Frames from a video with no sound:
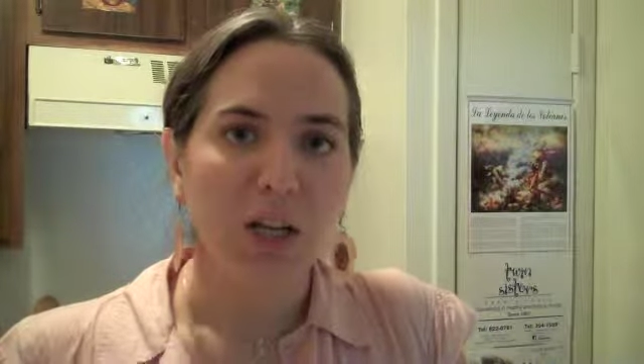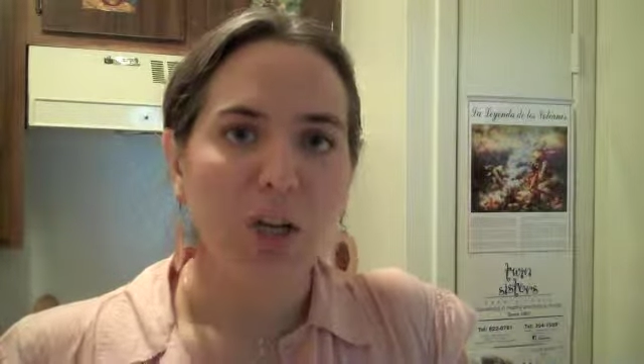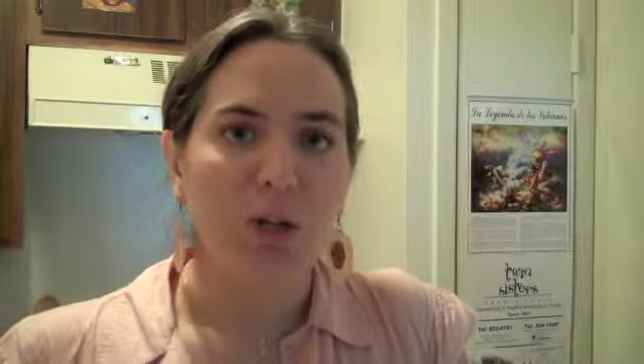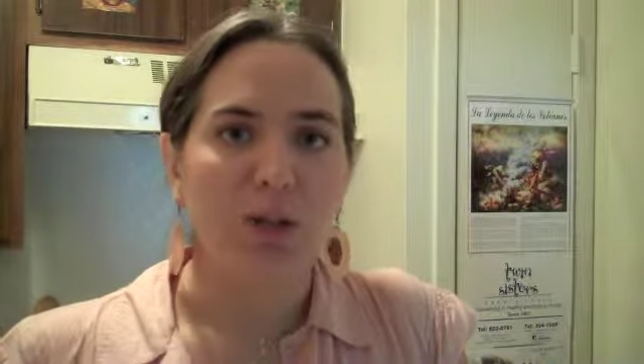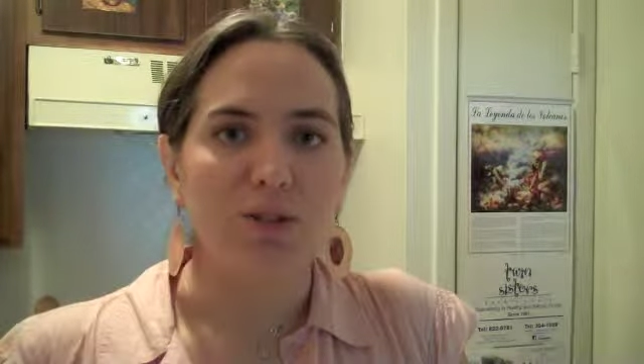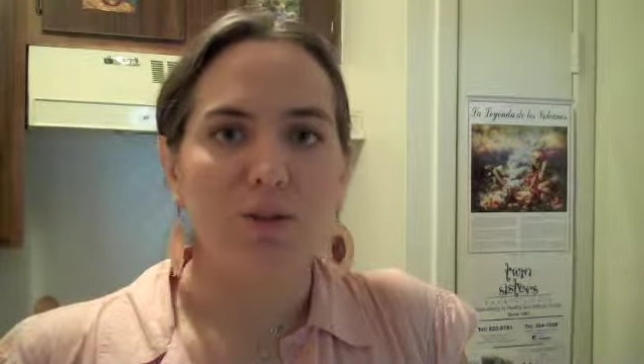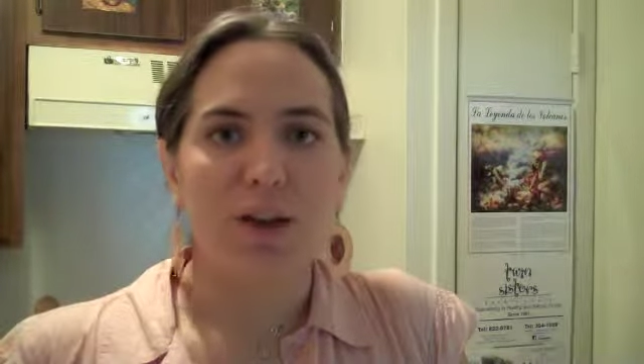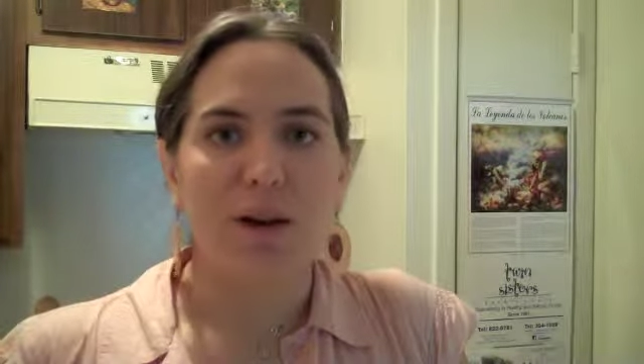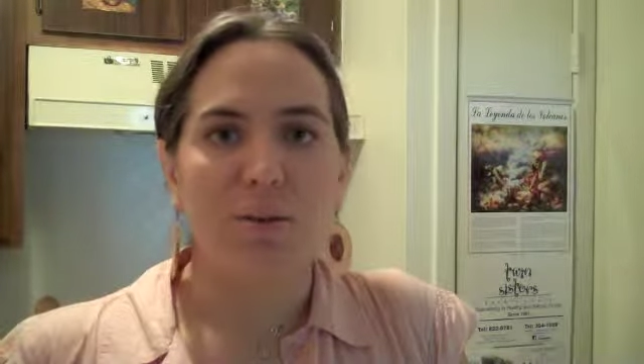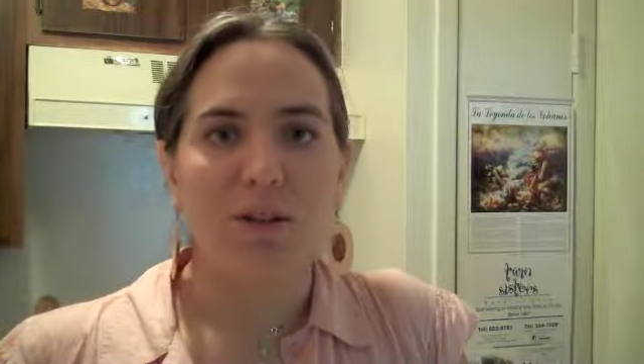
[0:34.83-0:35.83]
You can do
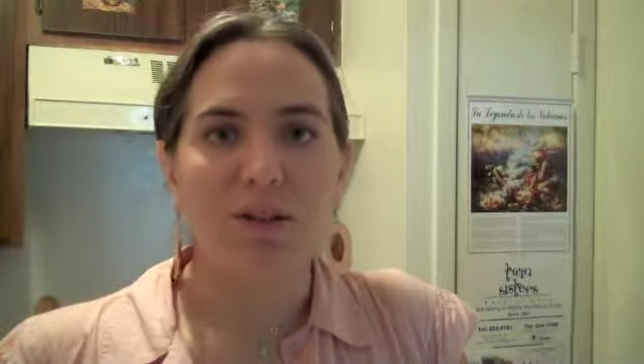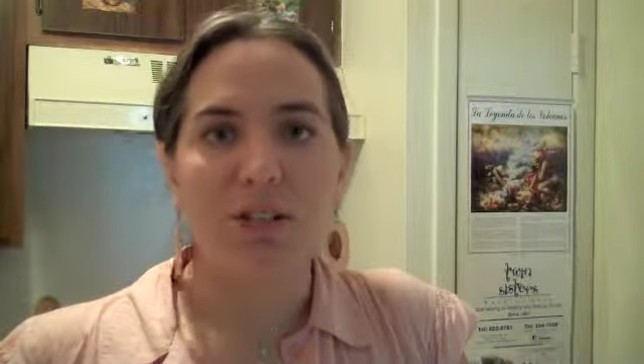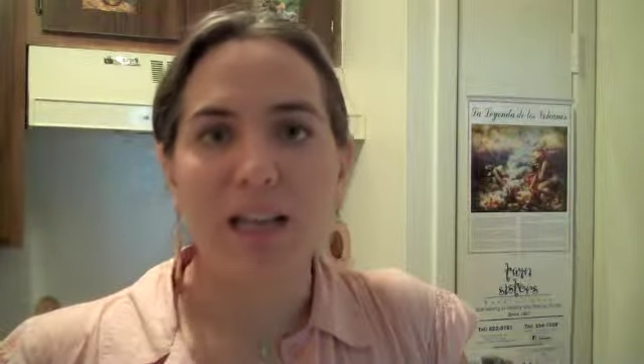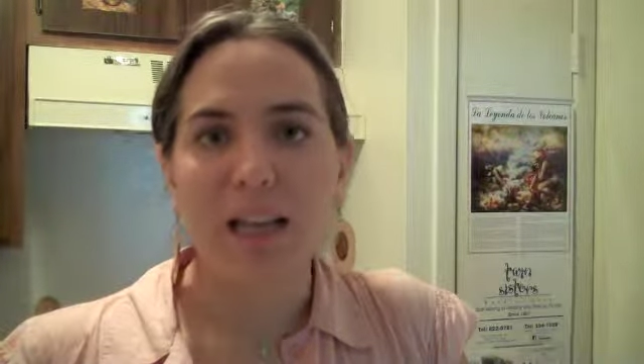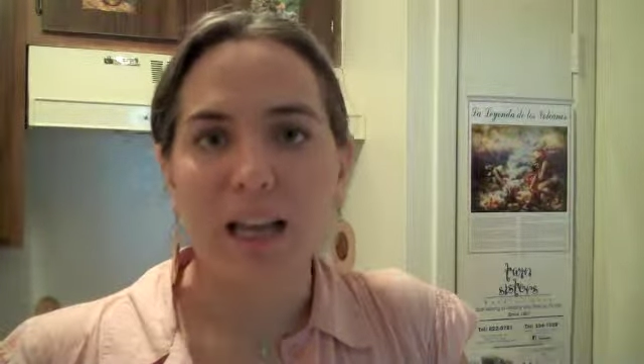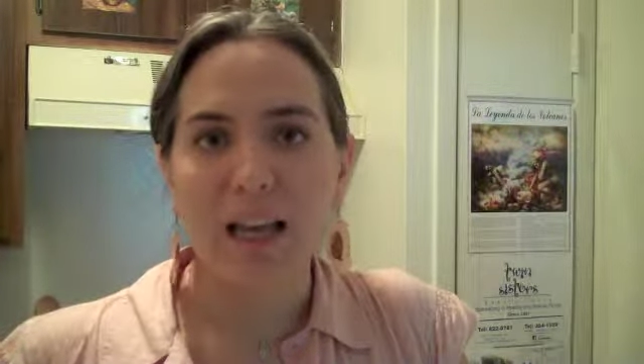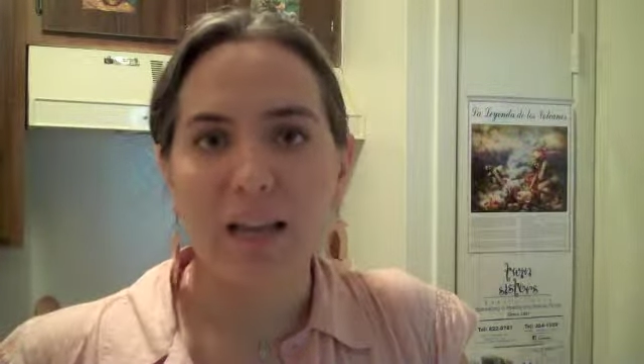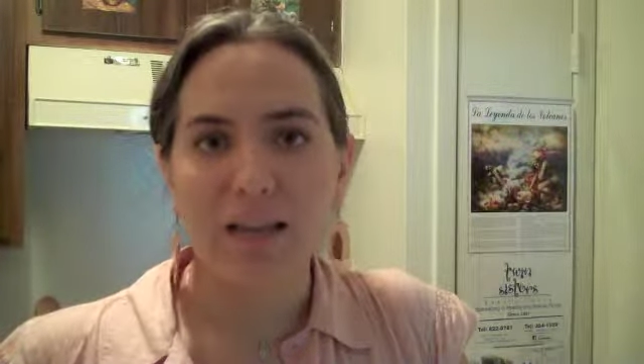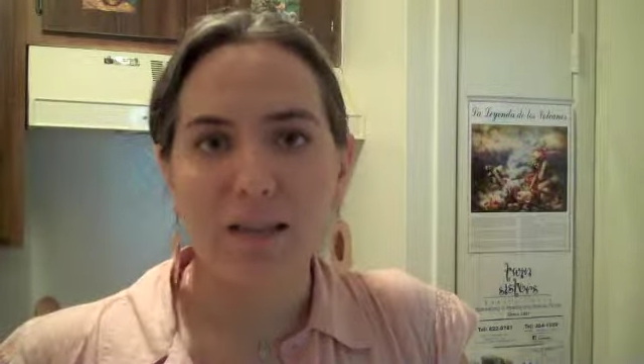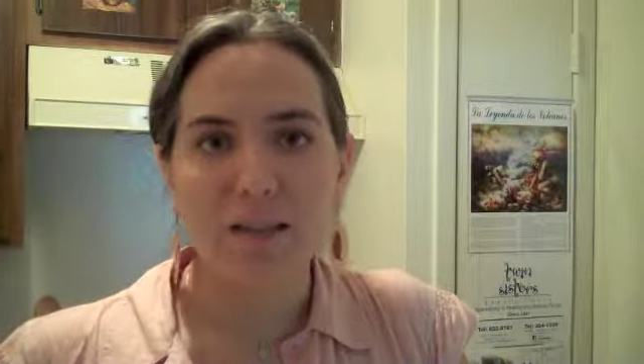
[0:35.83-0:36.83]
that with
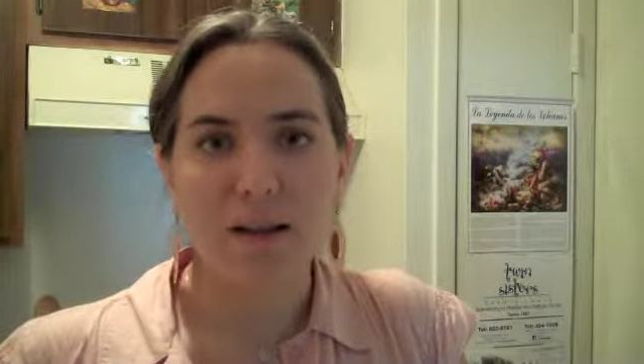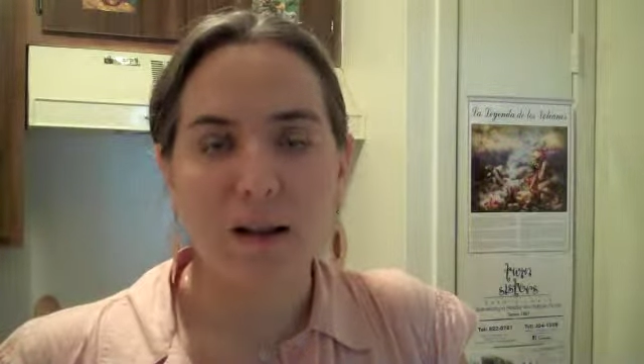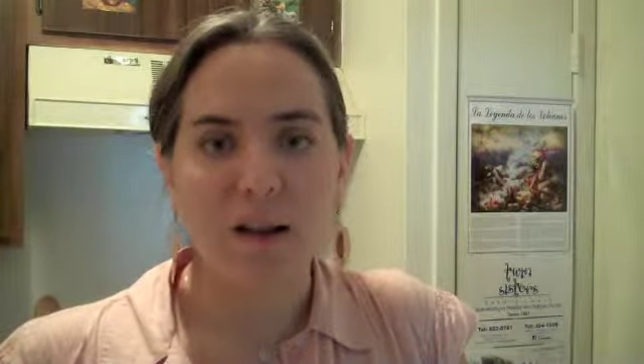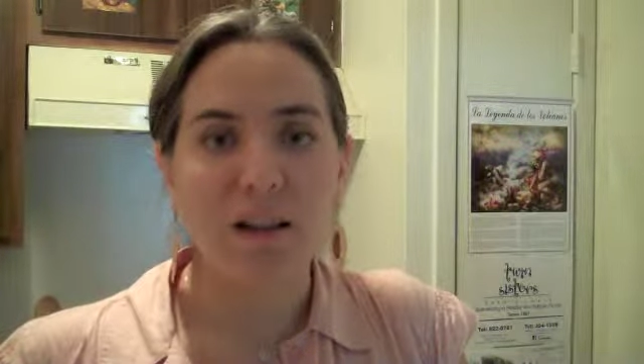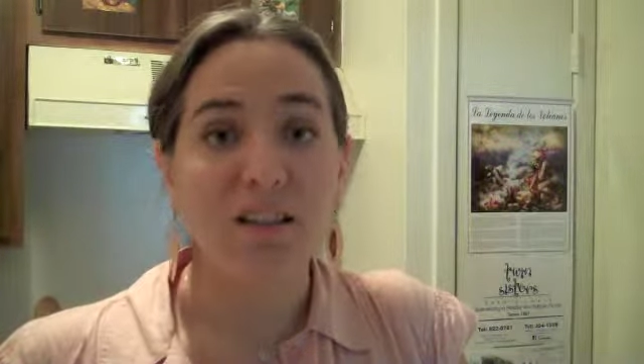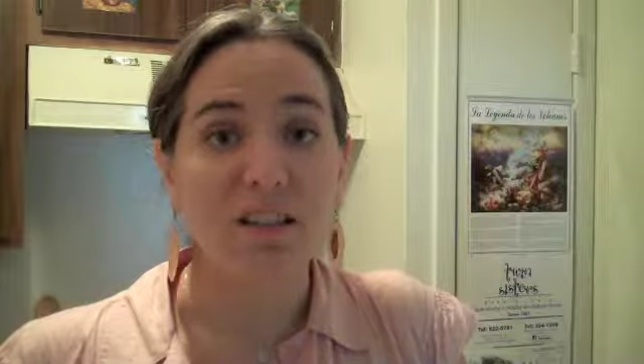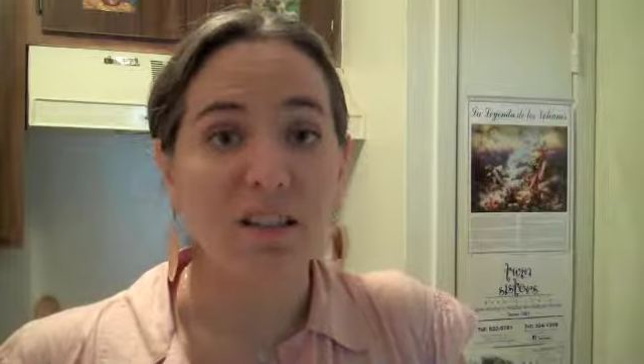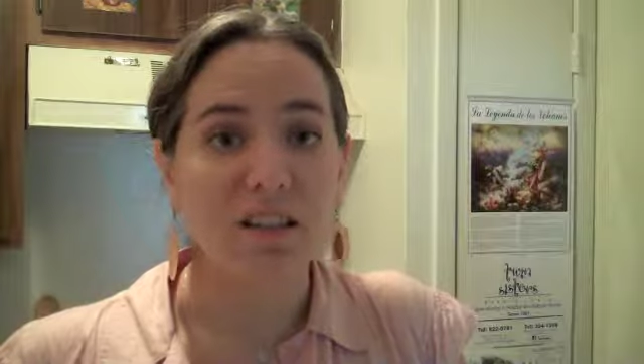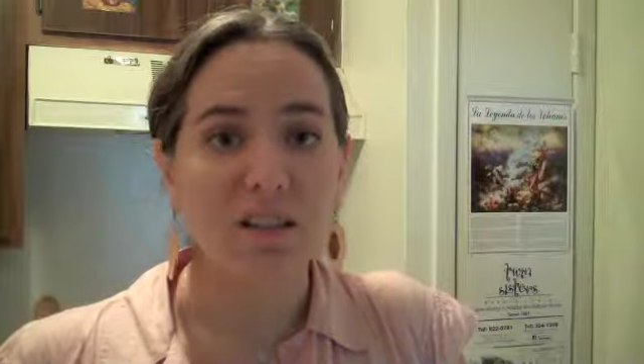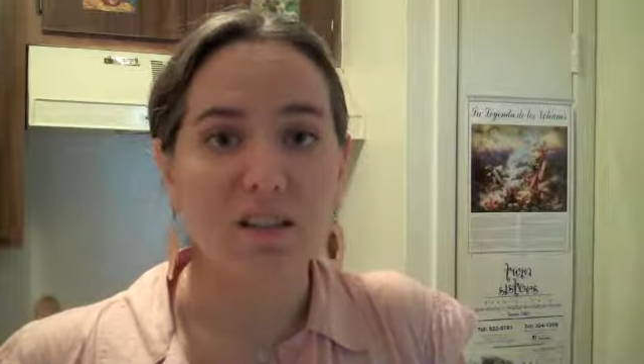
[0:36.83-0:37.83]
chiles,
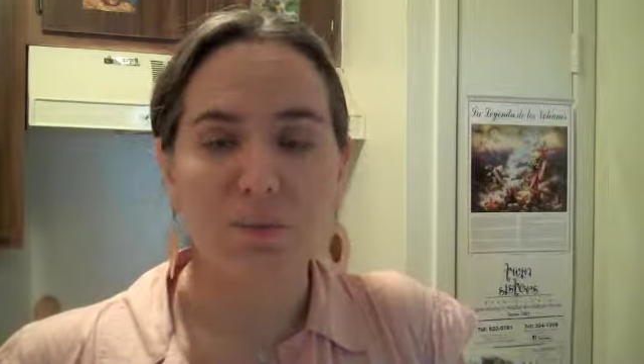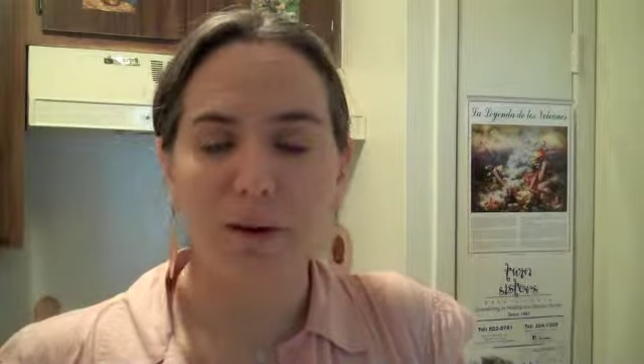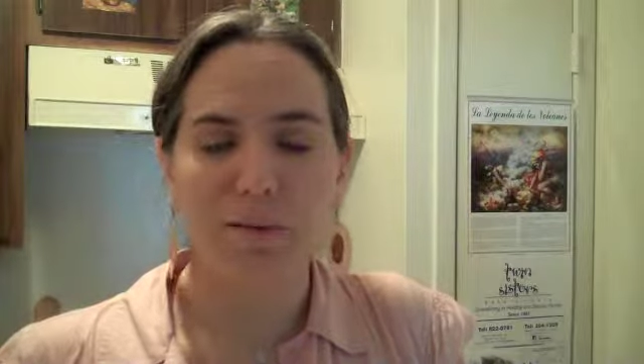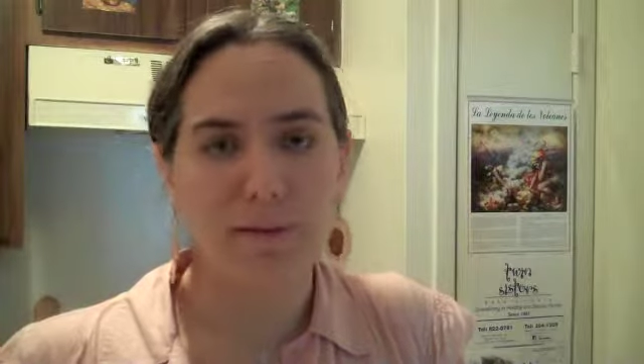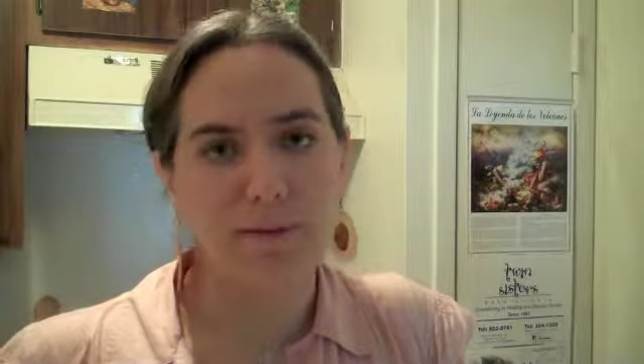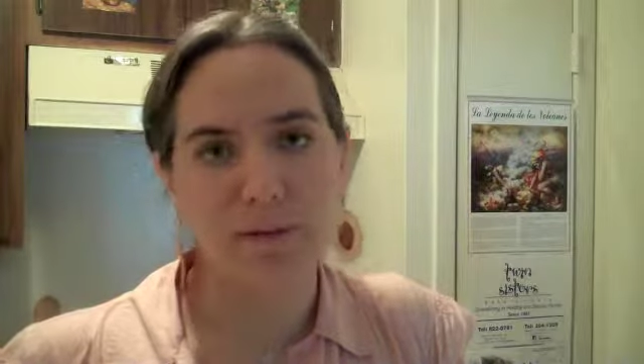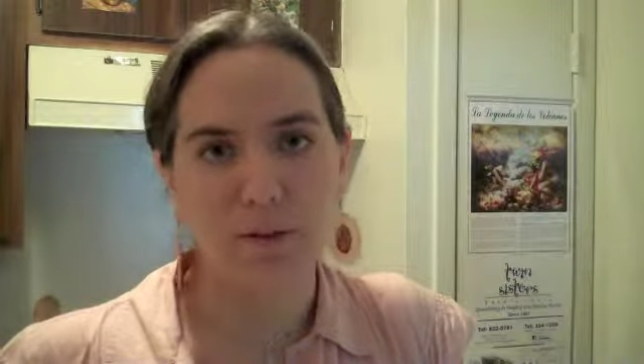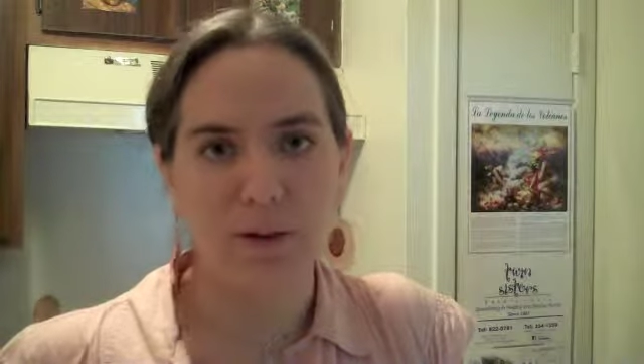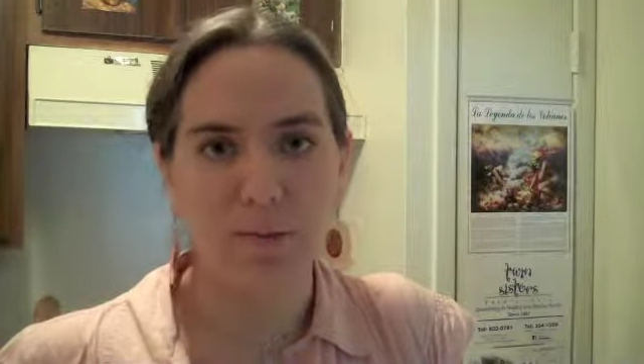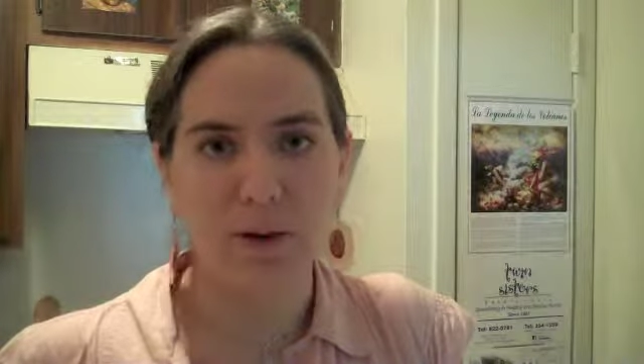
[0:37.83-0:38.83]
onions, whatever
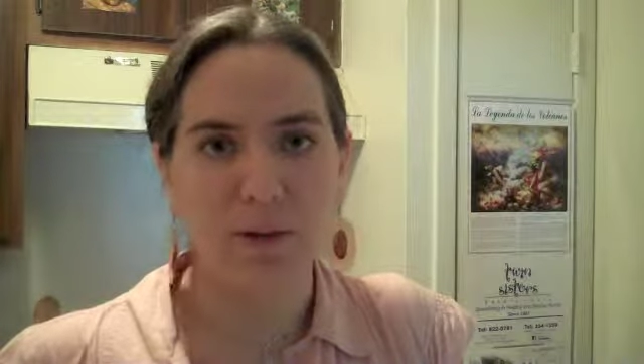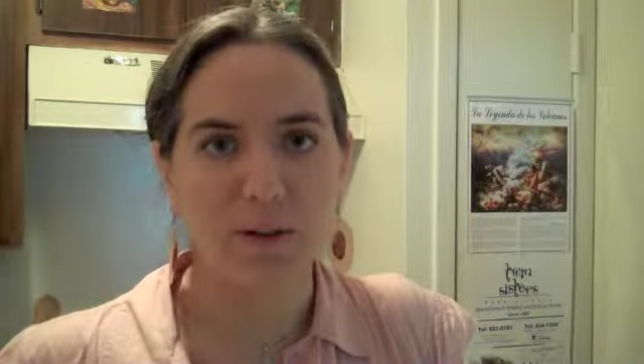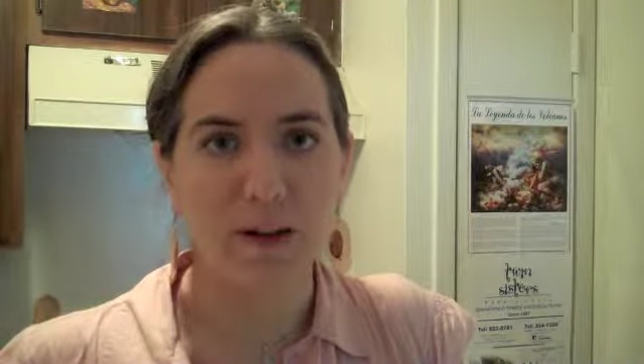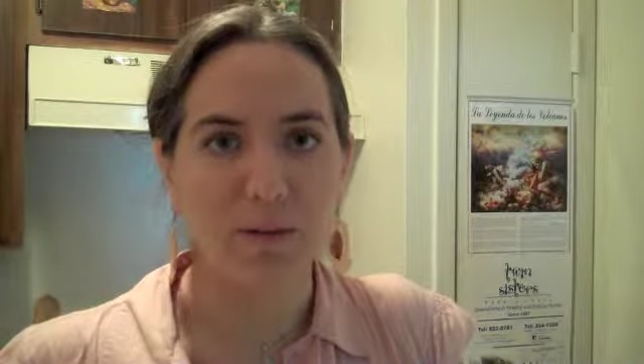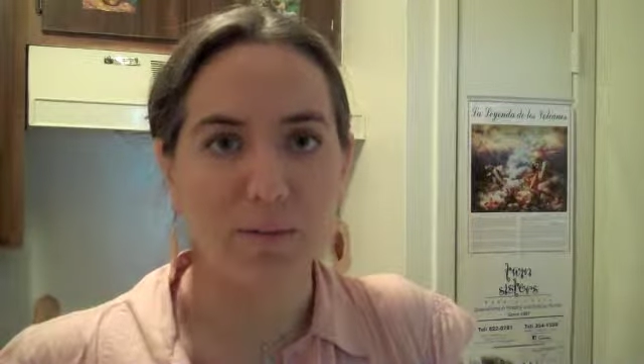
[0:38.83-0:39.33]
floats your boat.